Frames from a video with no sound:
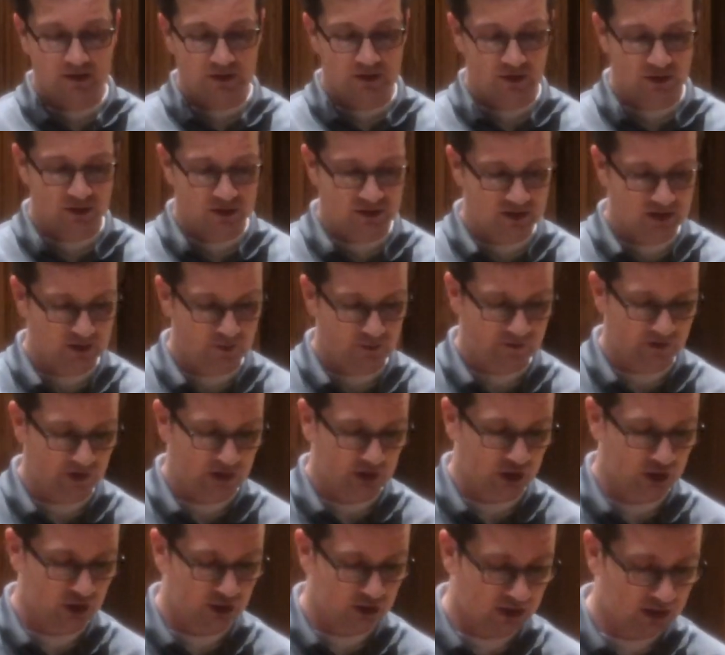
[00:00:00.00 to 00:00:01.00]
You can see we've
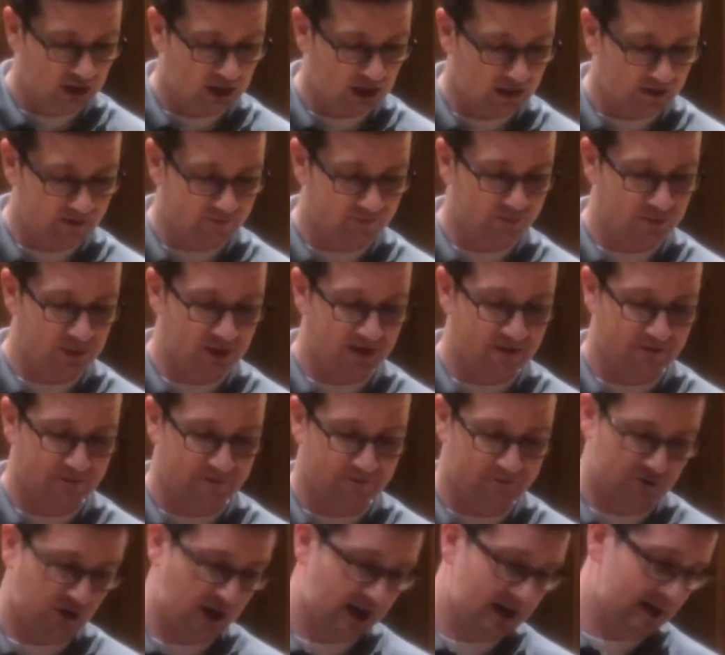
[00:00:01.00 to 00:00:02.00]
got a good cut of
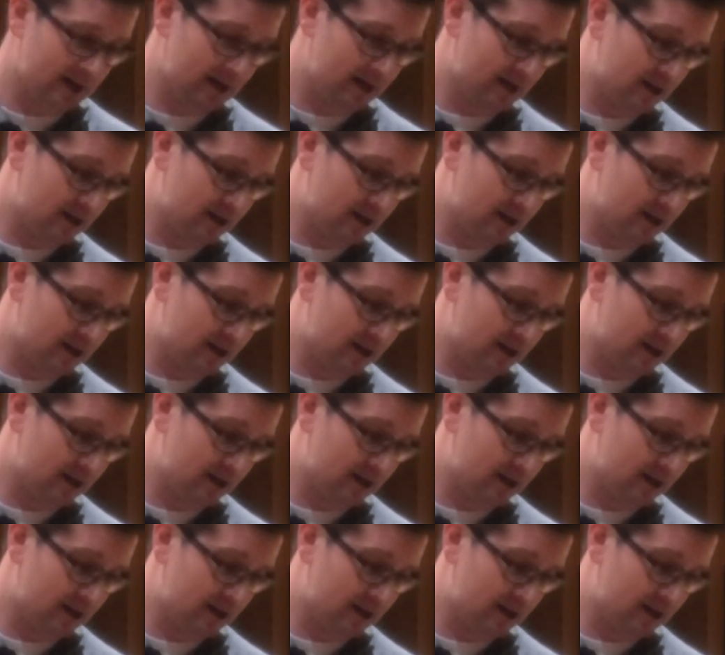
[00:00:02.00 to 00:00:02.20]
beef right